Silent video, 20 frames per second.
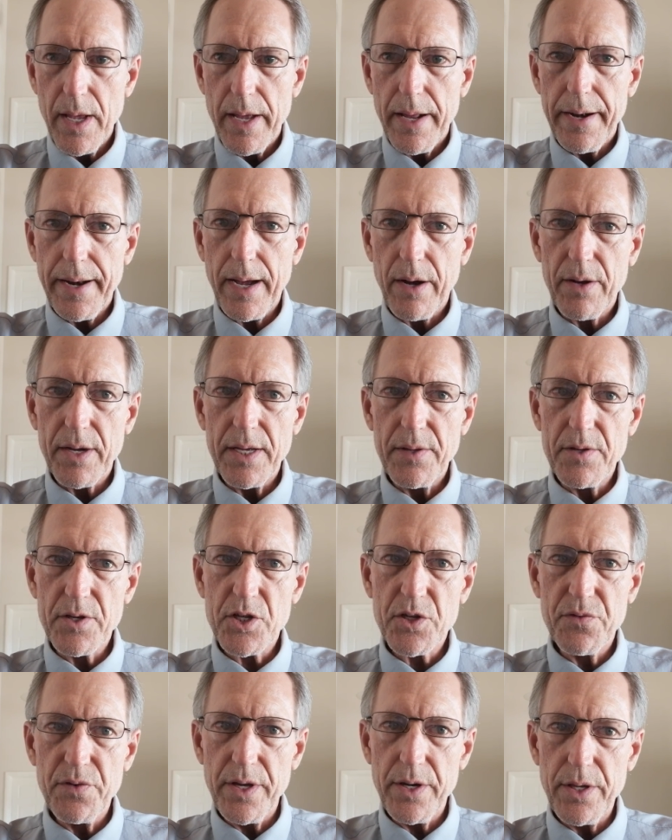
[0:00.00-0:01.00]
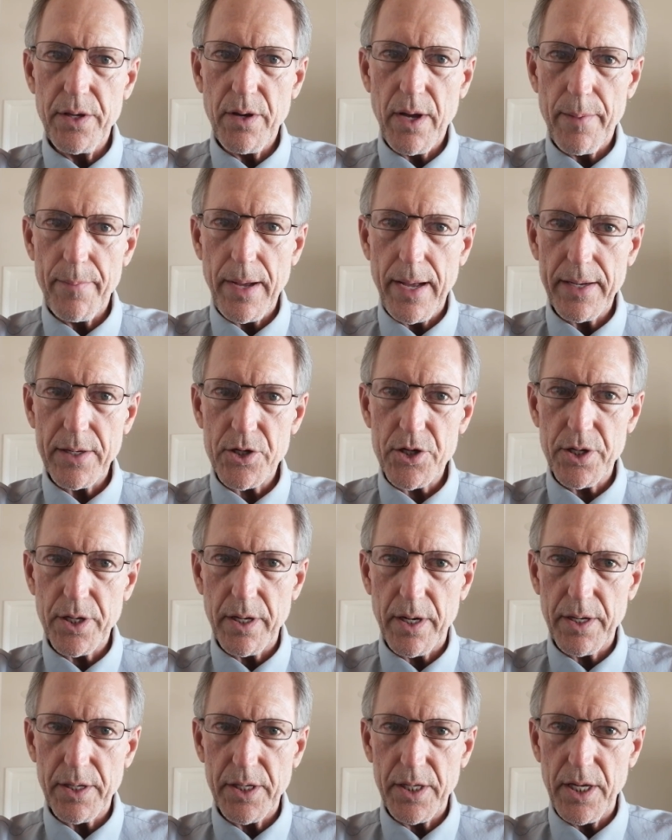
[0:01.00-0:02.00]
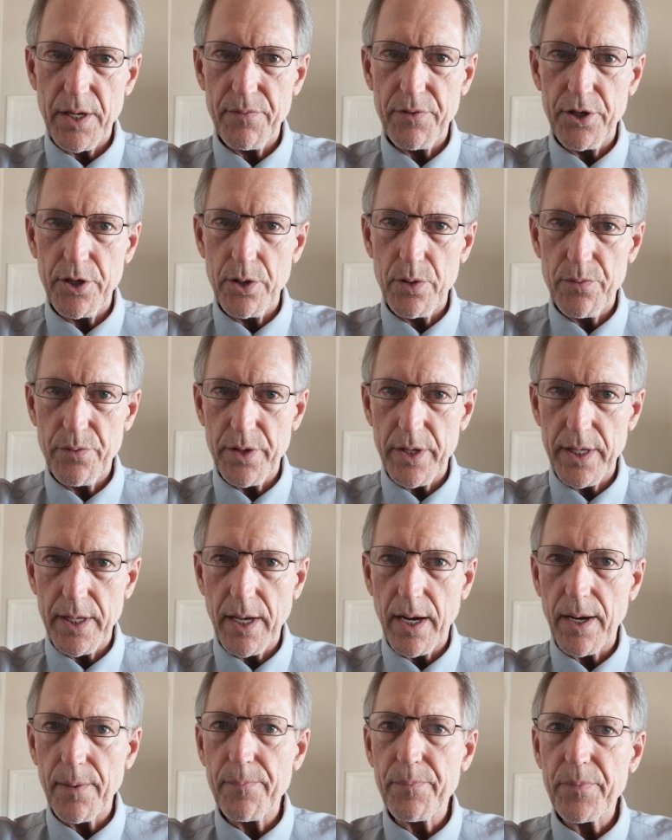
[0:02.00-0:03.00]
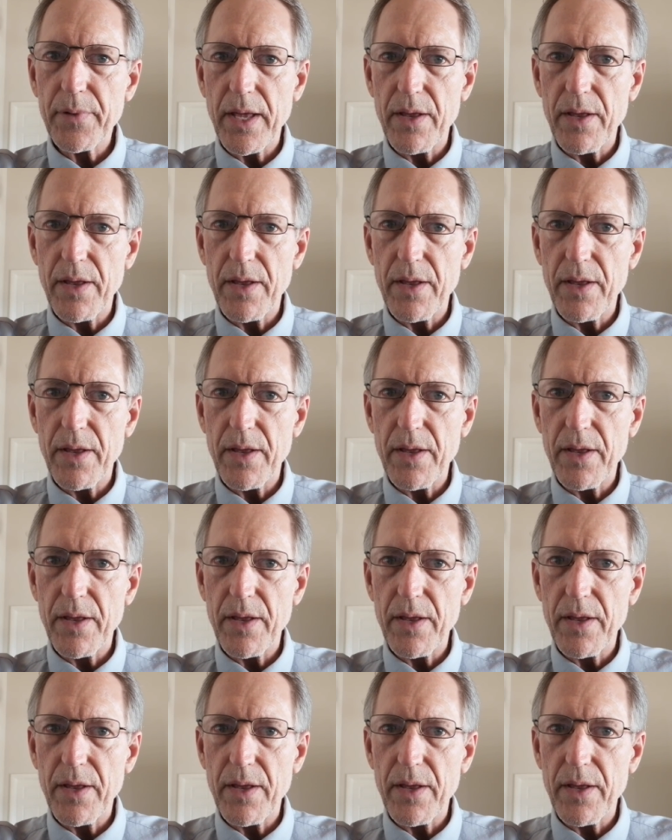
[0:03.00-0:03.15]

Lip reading: Now, in this video, I'm actually going to give you the